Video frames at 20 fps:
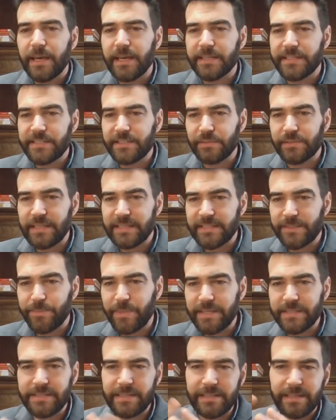So that's
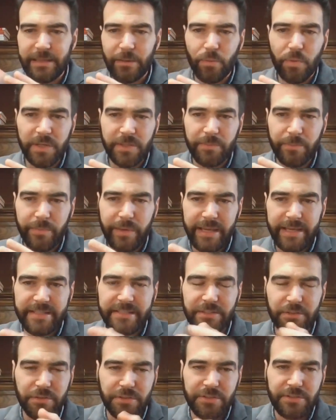basically what
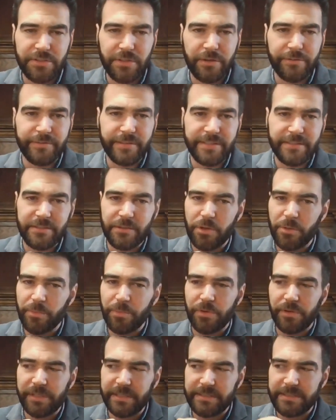makes your service or
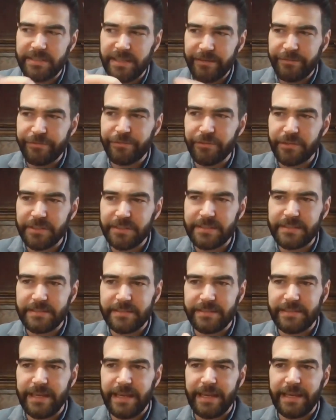product different
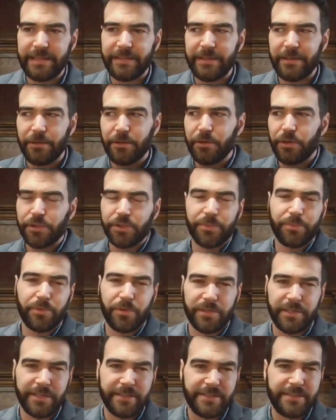than other
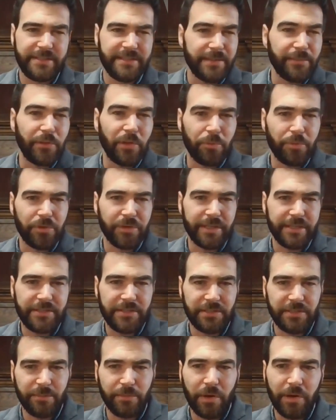products, similar products
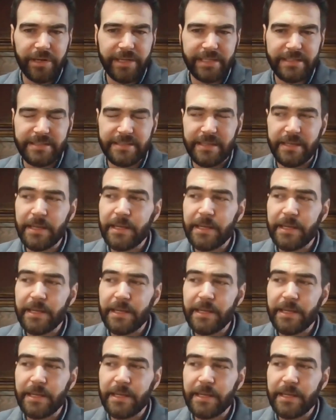on the market.